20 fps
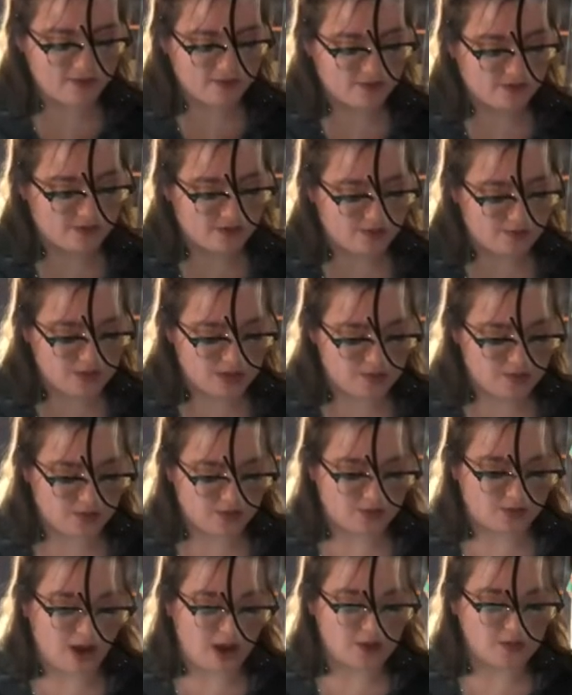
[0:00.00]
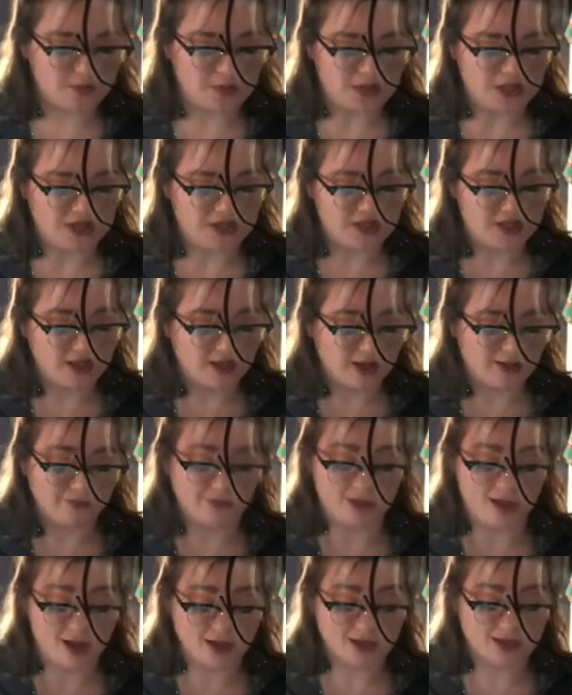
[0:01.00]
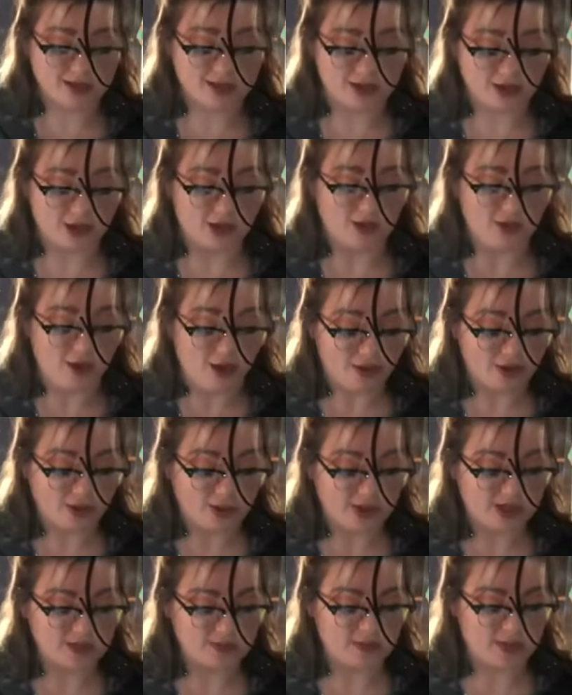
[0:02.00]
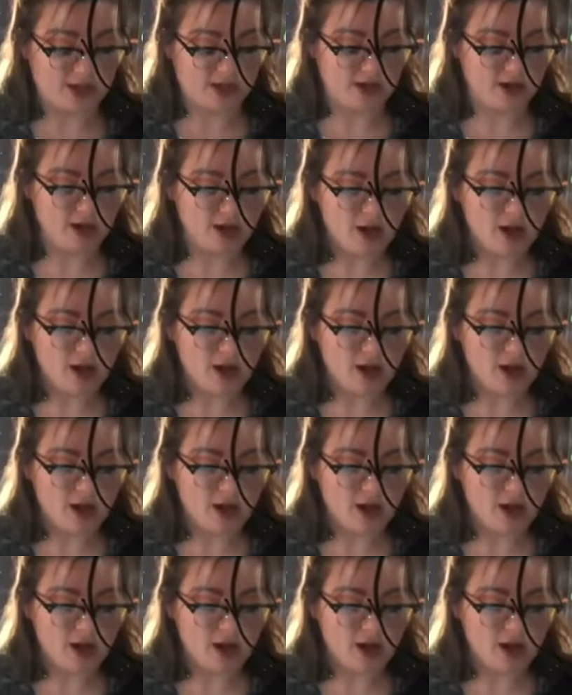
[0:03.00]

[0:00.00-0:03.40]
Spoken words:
for the people around me to think I've lost it or otherwise made